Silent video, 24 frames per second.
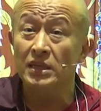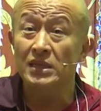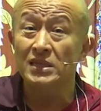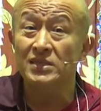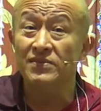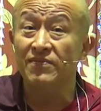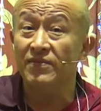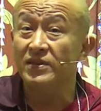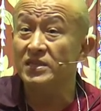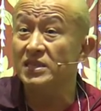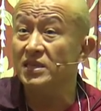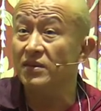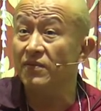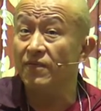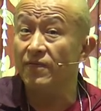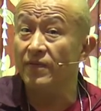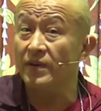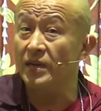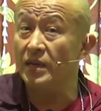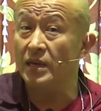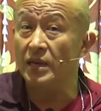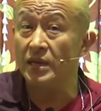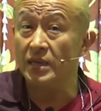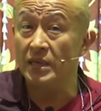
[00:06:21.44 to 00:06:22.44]
is Vajra
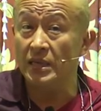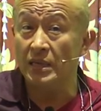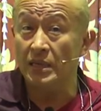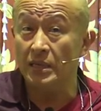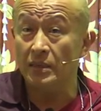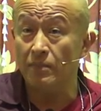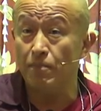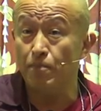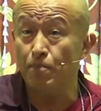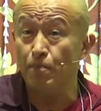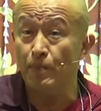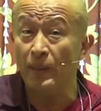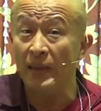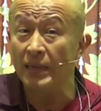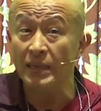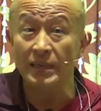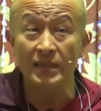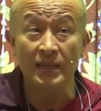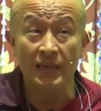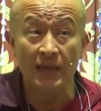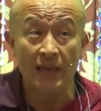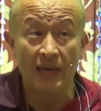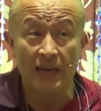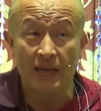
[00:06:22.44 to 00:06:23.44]
Varahi,
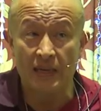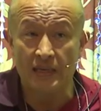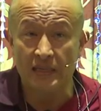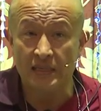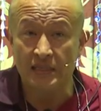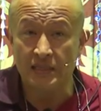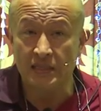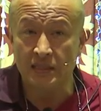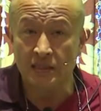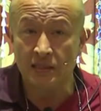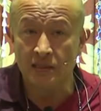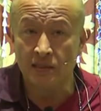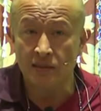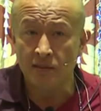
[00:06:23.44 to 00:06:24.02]
pig head.